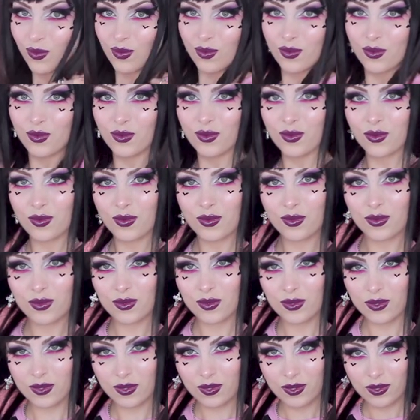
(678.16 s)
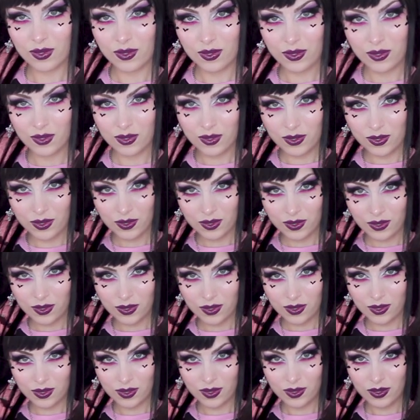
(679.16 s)
a full pink and black
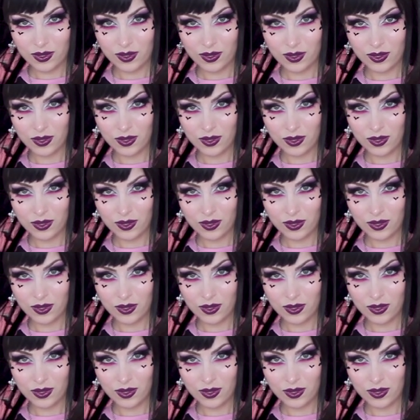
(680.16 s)
outfit.